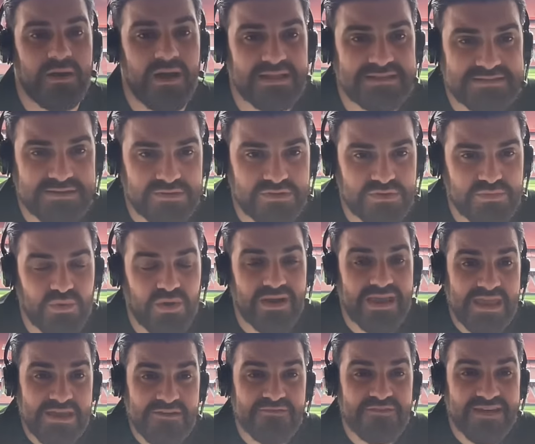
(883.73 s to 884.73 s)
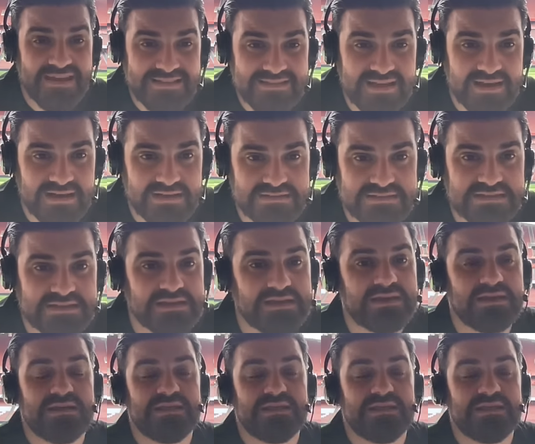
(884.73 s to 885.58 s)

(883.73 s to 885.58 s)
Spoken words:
But I'll tell you what, if it does,